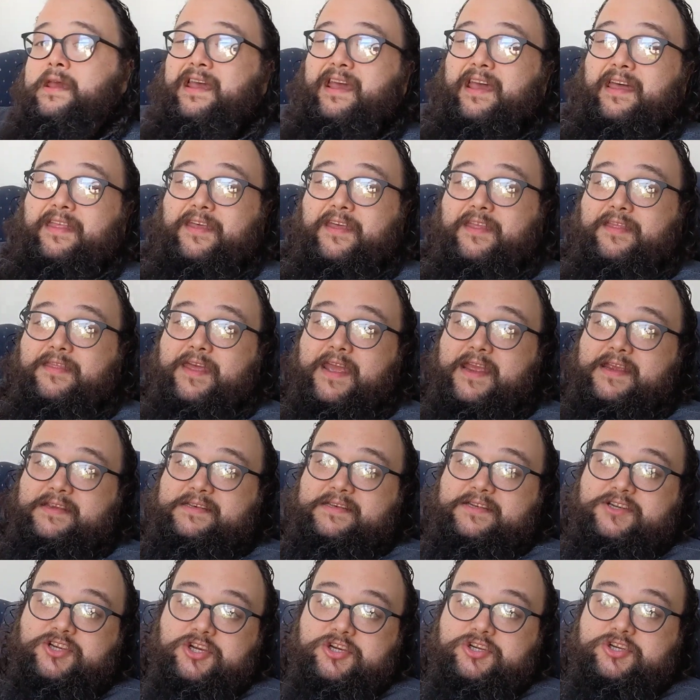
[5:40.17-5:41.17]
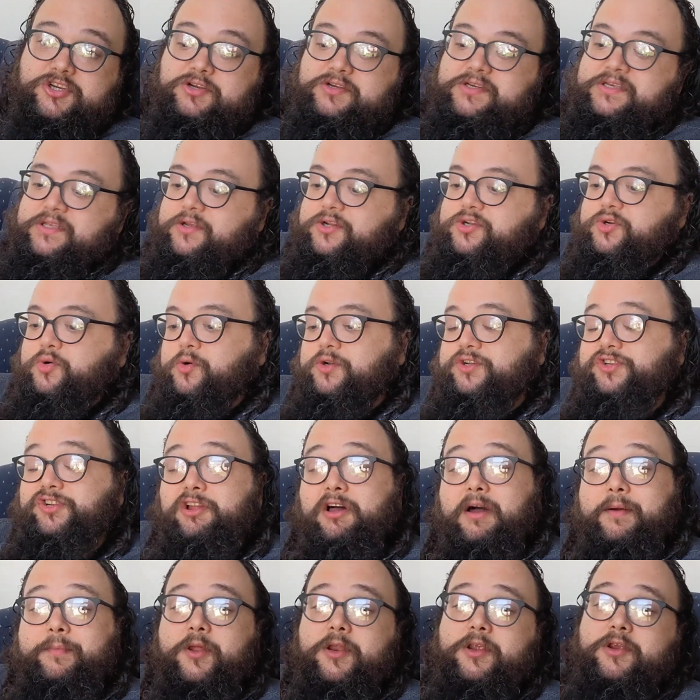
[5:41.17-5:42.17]
And then they suggest using the torch.
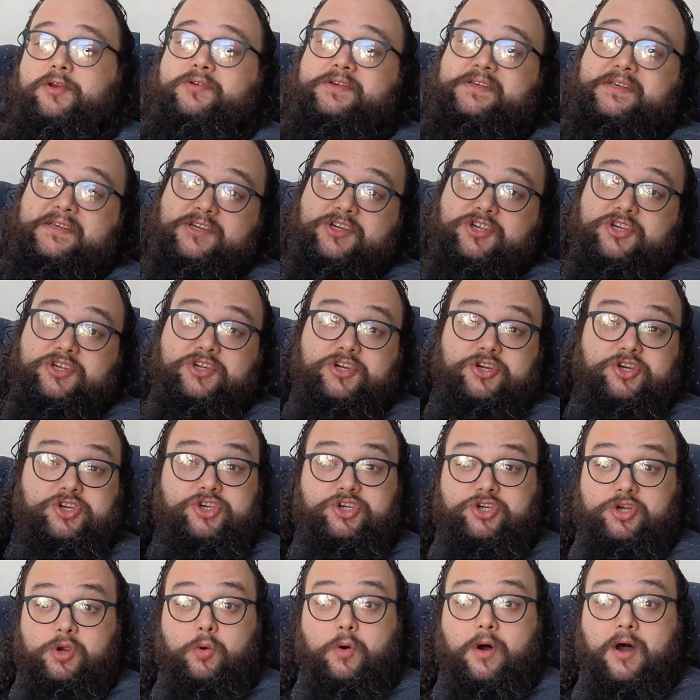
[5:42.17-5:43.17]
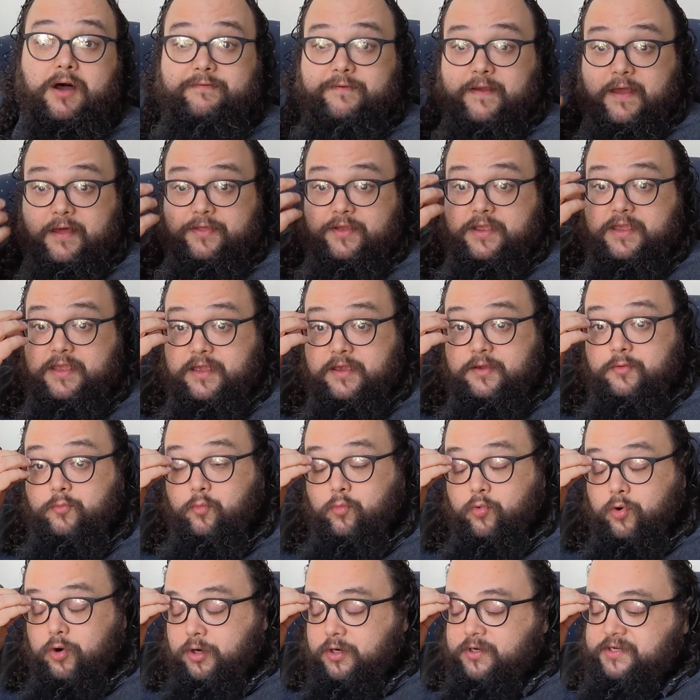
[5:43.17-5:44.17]
Now I'm going to use this just to show off how the kit
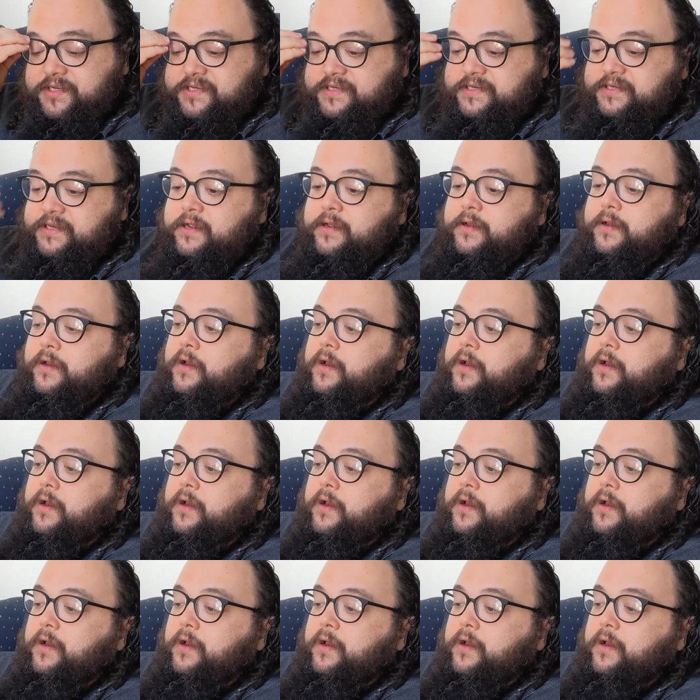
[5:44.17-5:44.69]
works.